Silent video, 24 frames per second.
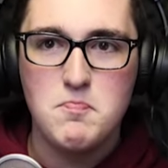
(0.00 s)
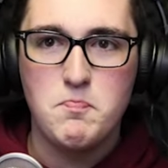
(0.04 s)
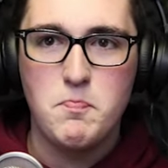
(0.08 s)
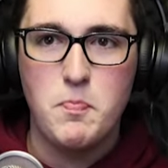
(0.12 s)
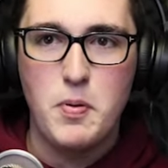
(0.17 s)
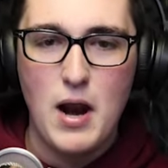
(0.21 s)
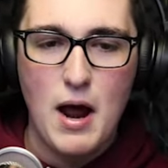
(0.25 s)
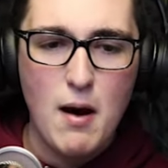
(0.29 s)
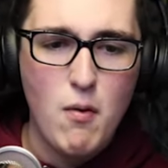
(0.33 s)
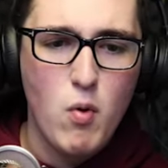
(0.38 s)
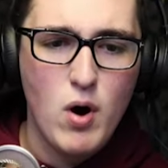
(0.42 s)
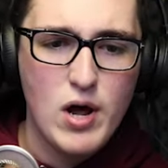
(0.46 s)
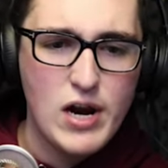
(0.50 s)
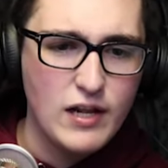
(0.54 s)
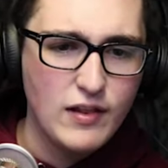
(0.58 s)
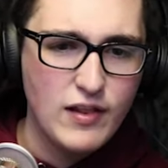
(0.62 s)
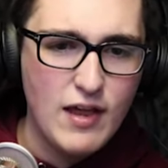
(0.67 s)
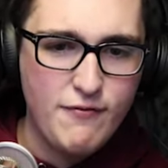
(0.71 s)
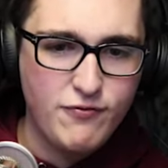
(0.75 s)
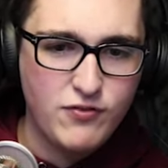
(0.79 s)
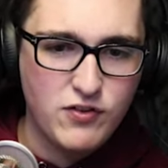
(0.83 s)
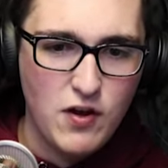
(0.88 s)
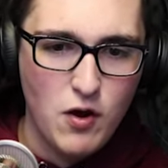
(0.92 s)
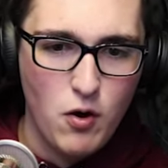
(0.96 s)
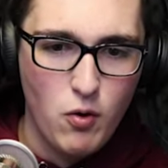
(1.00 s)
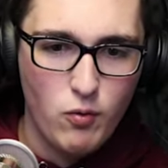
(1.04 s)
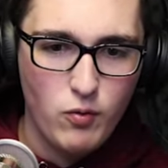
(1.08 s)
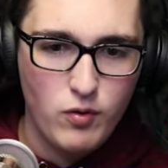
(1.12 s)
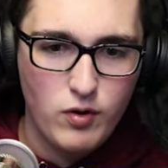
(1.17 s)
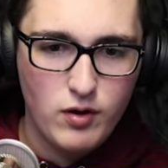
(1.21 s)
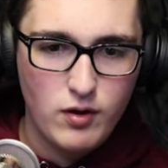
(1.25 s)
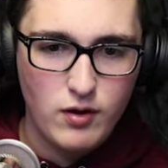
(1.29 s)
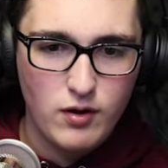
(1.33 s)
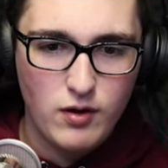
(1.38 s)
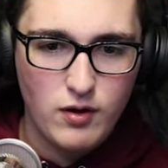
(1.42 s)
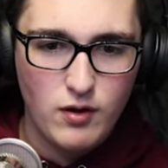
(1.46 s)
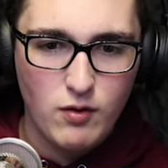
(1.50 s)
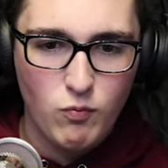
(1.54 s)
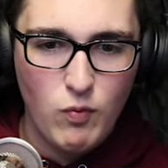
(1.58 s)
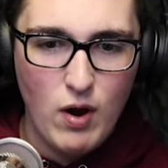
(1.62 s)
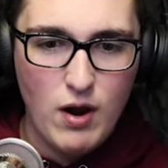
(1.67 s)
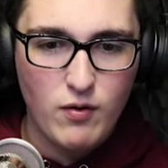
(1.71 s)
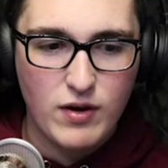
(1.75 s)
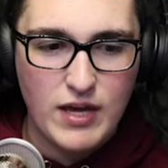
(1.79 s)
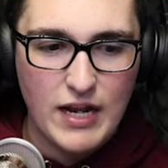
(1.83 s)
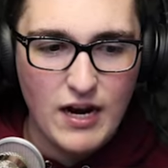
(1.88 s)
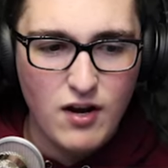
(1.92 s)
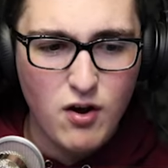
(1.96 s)
But I want to lift it. too. Just do it. Wait,
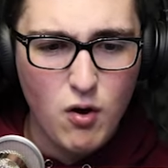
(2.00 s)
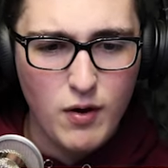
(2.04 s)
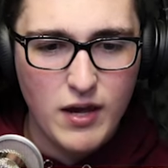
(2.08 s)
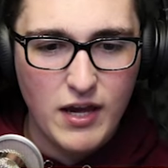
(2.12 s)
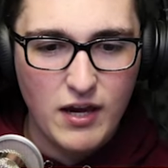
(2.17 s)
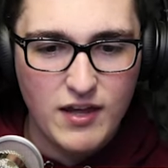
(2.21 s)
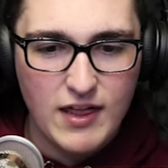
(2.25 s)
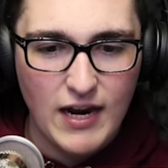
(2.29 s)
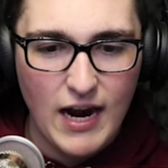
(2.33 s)
can Just I go? It.